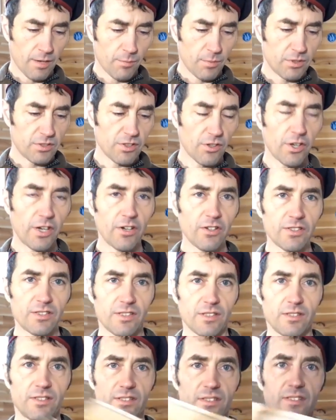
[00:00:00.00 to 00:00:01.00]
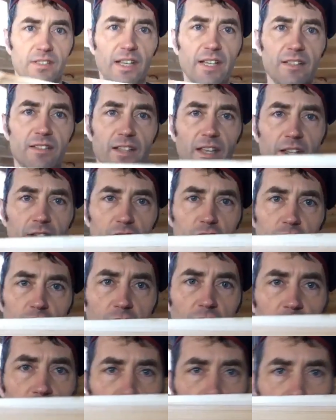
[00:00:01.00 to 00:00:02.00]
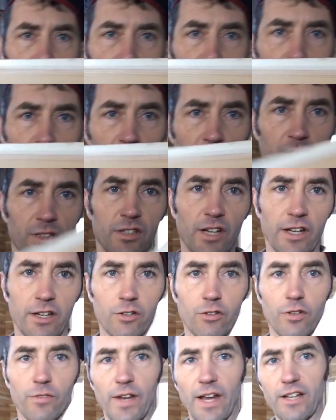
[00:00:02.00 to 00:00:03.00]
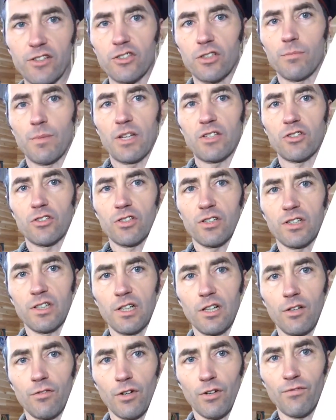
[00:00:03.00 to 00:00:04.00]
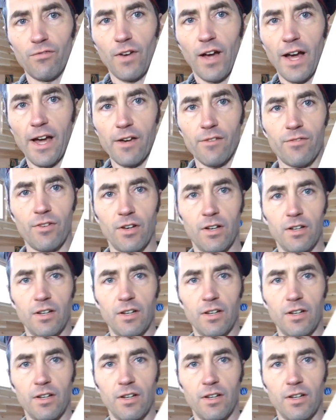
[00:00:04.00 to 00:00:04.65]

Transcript: So here's 6-inch tongue and groove. It actually measures a little over 5.